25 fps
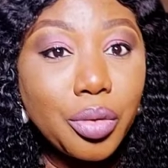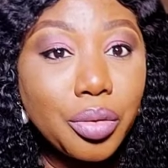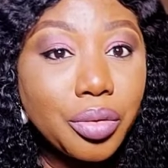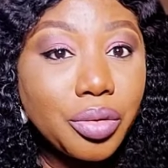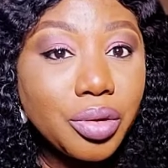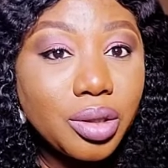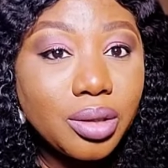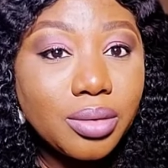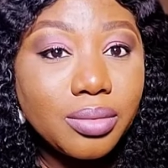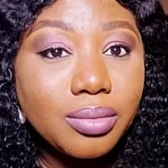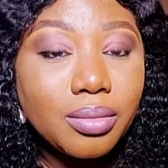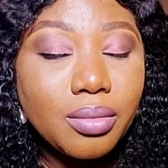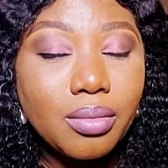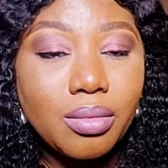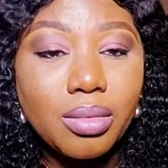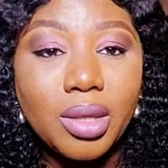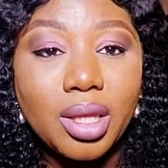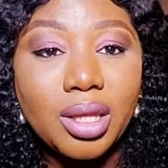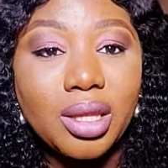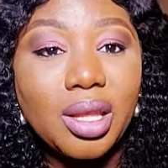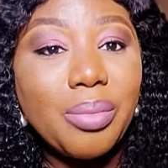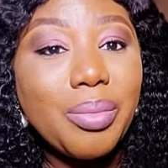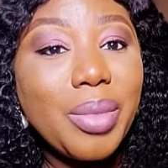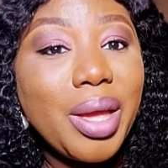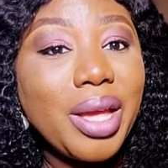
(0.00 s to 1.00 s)
But once you
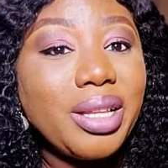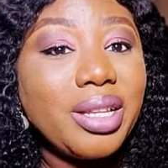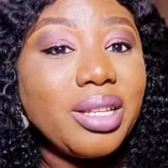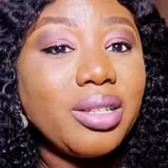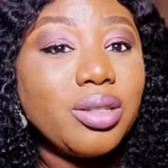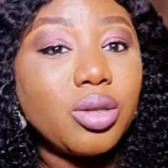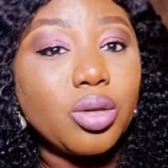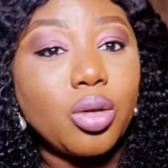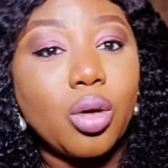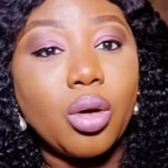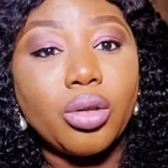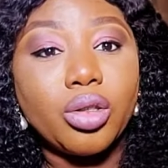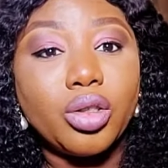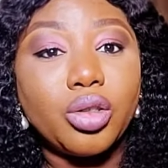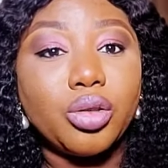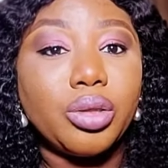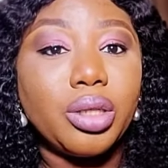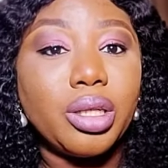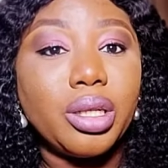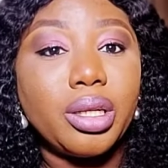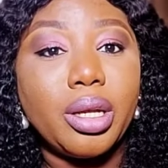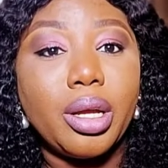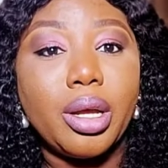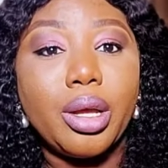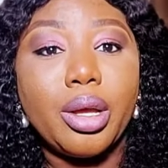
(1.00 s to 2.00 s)
guys find your
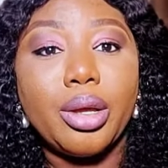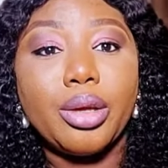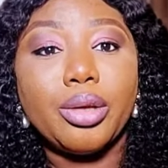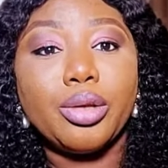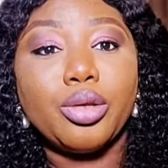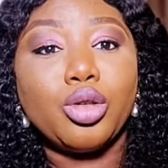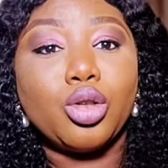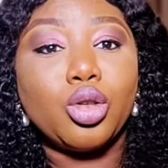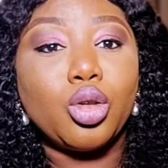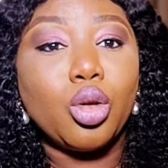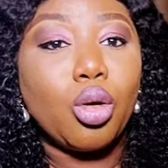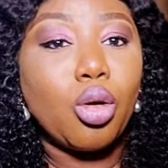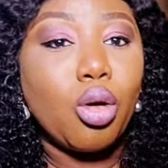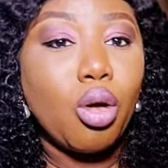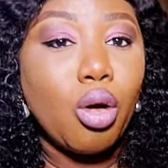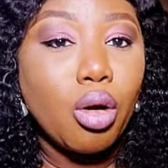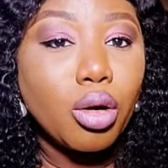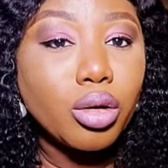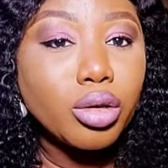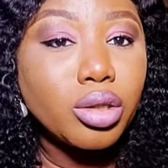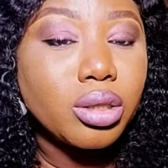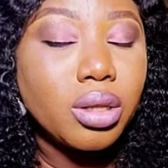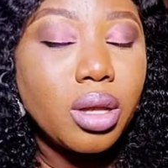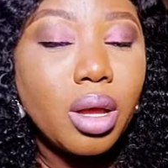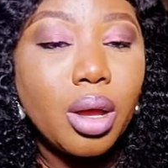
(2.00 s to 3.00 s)
feet and you have that
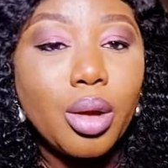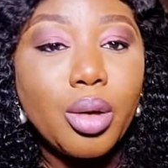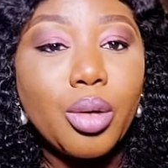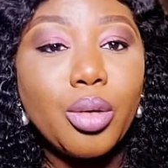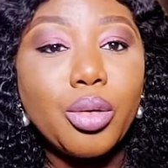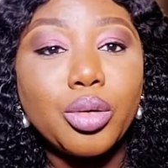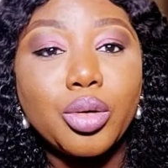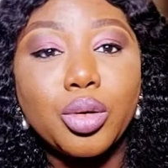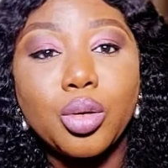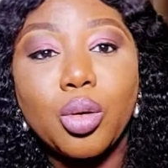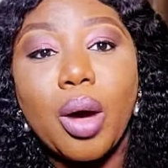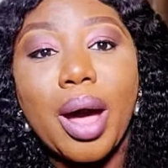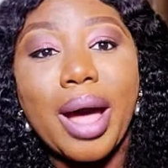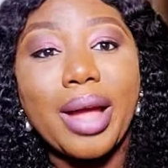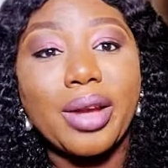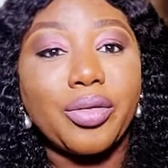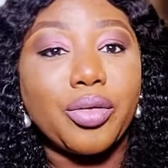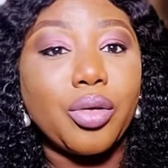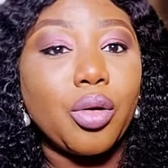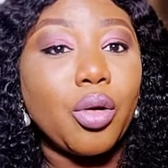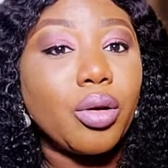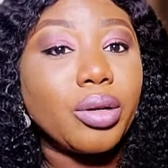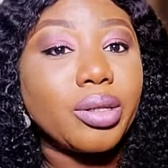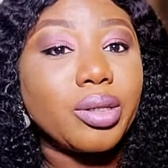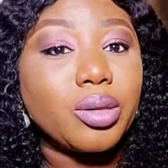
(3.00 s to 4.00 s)
understanding,
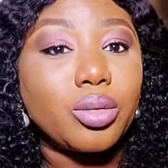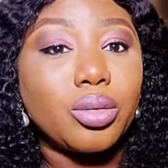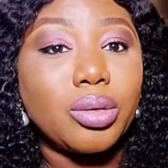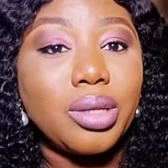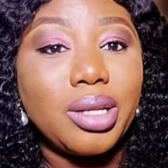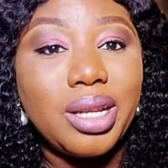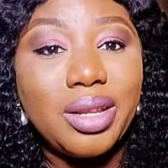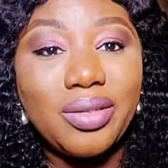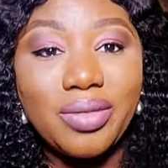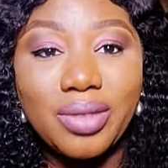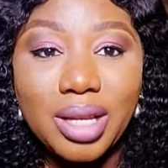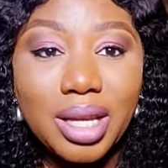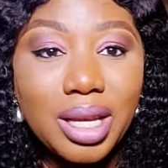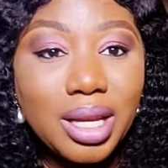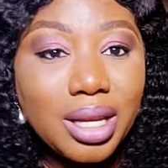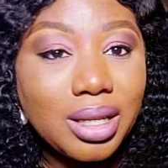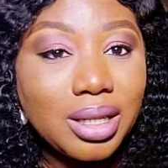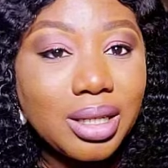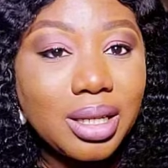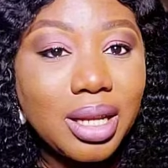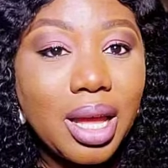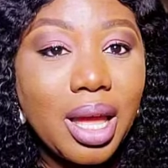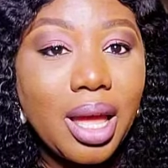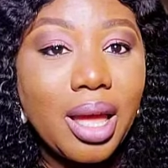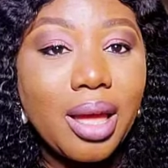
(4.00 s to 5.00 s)
even when
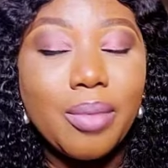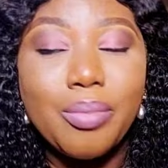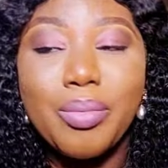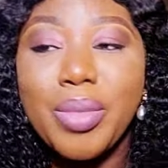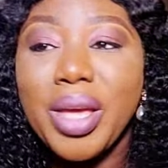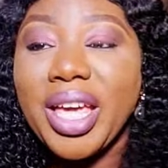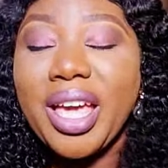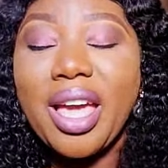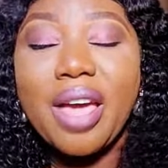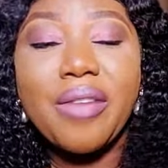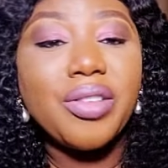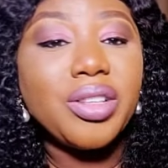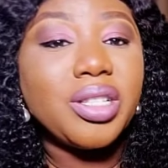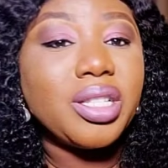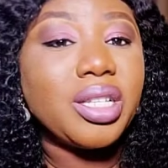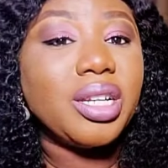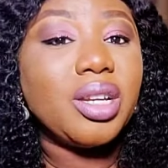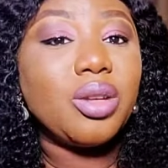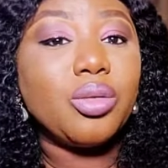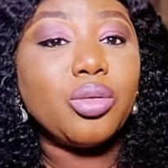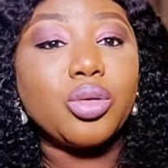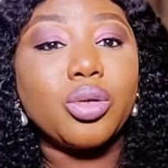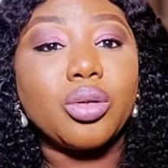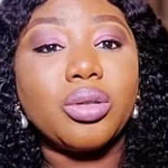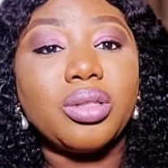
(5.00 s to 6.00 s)
the, you know,
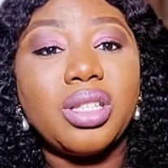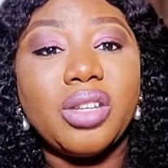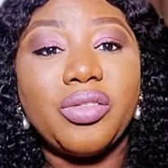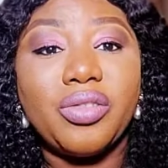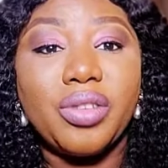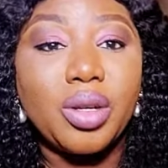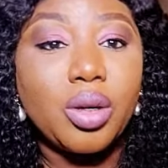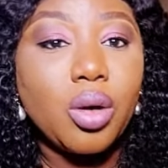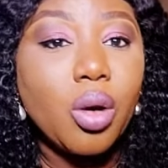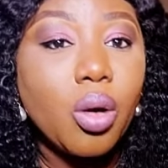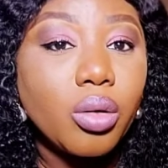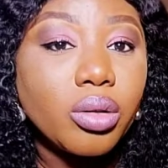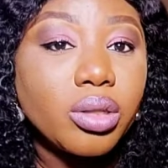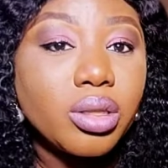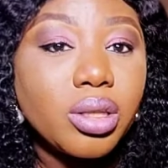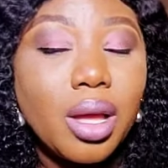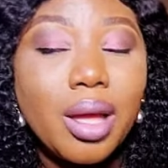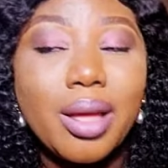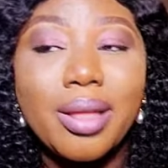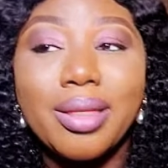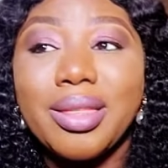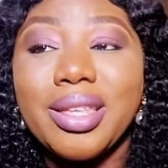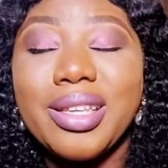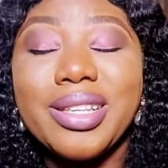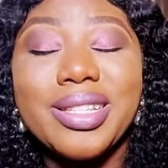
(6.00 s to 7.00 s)
argument here and there come,
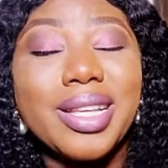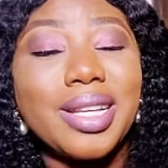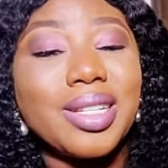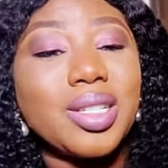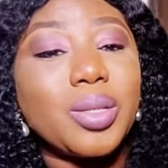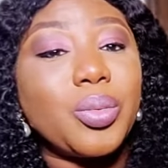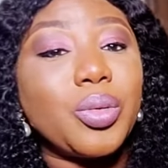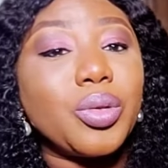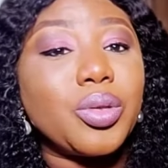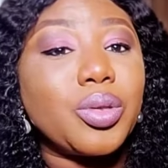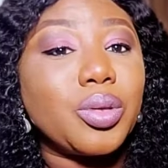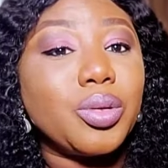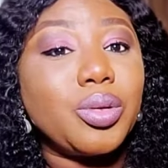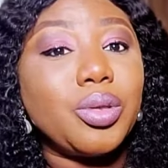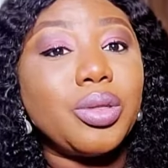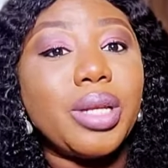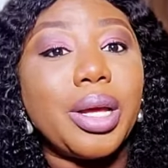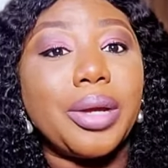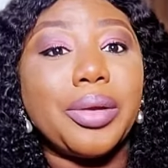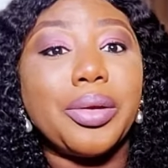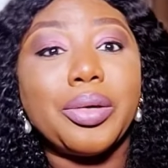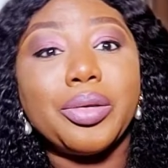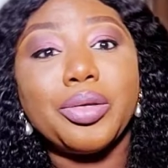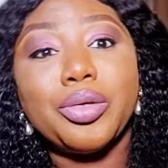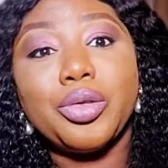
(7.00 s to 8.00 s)
then you'll have
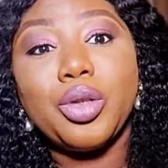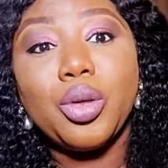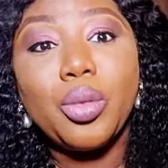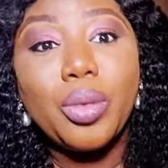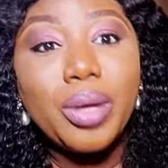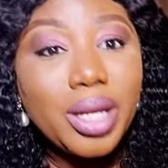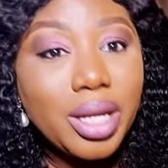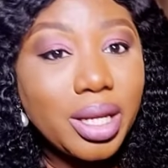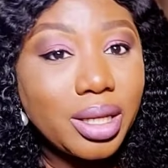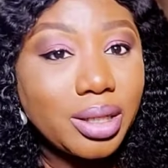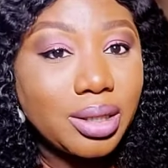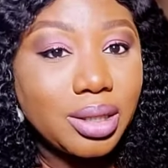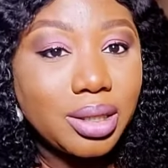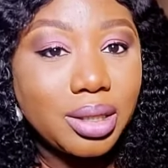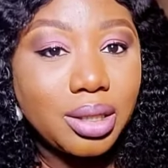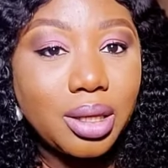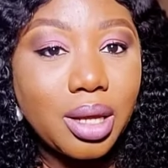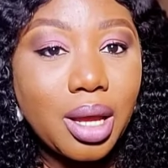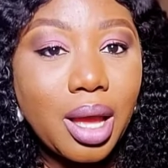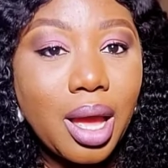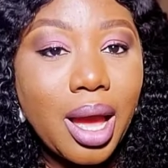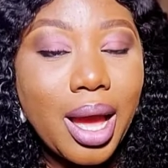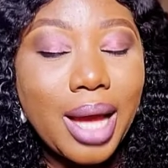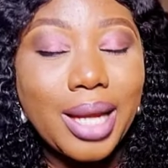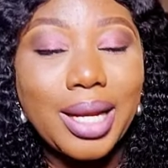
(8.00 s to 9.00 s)
a better way and a
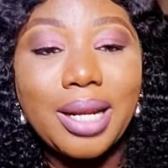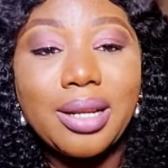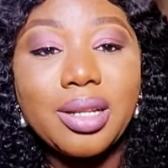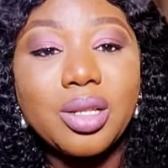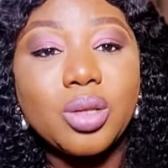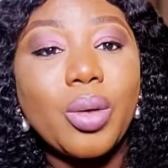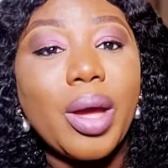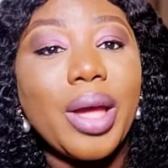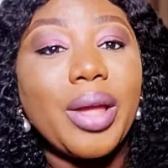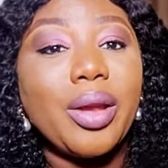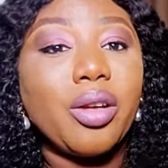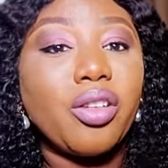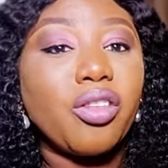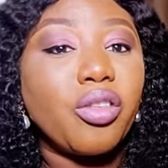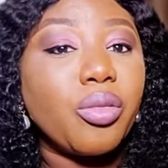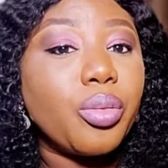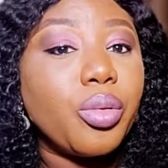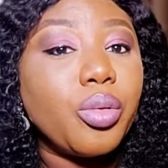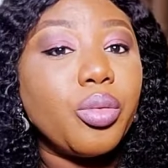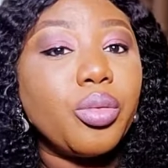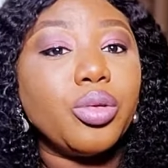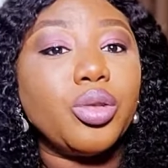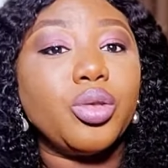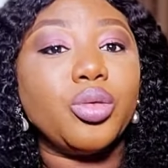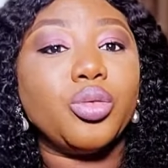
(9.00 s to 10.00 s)
better insight
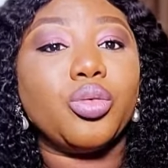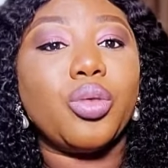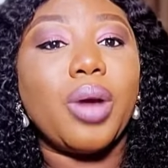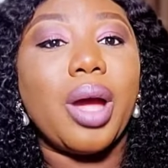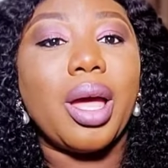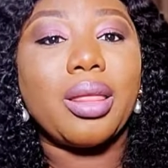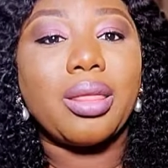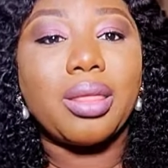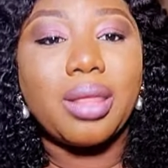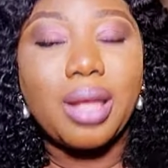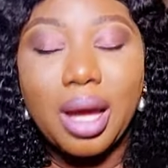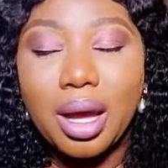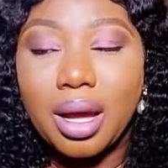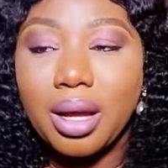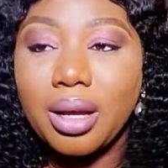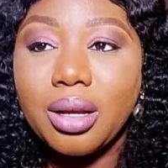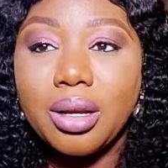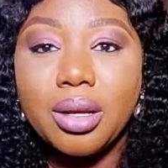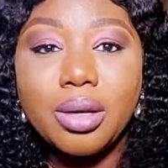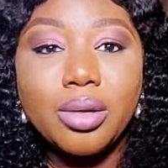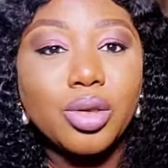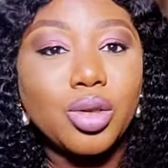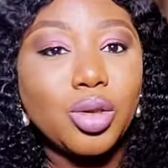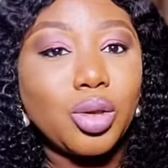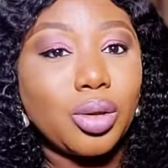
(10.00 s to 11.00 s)
on how to
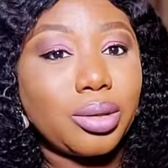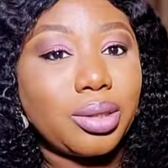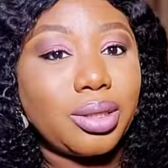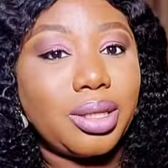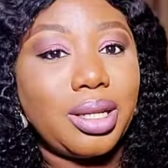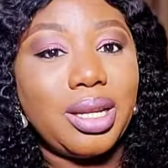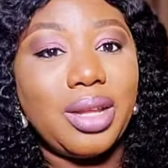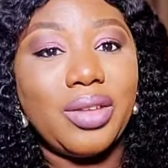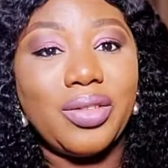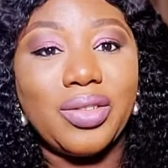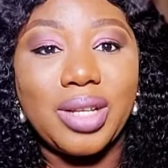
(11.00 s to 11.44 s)
deal with it.